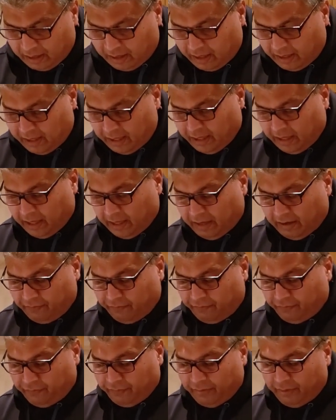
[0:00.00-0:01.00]
I
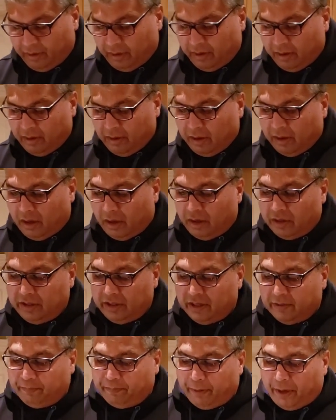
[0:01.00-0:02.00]
have
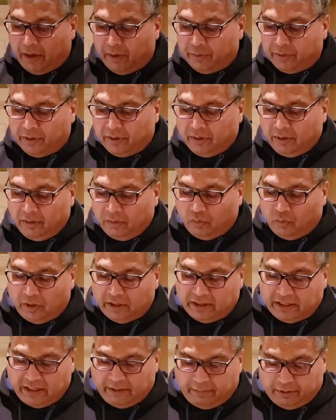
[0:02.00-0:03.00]
onion powder,
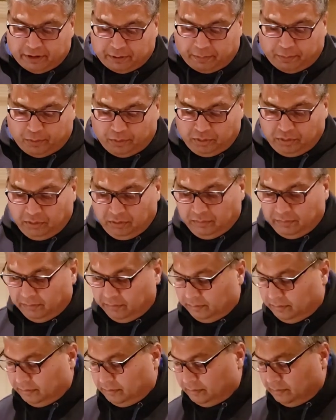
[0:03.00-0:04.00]
1 tablespoon.
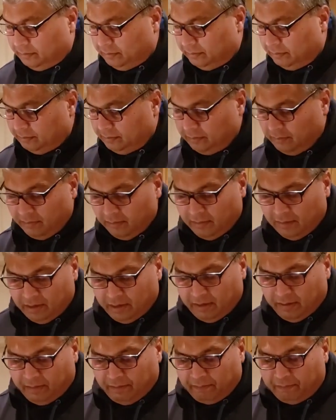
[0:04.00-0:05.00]

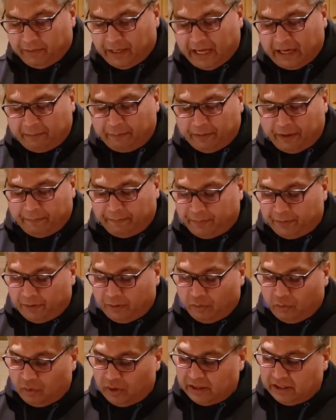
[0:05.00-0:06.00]
Black
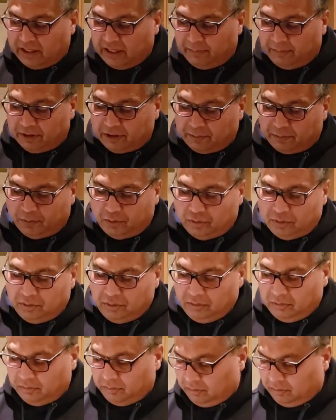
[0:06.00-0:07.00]
pepper, 1 tablespoon.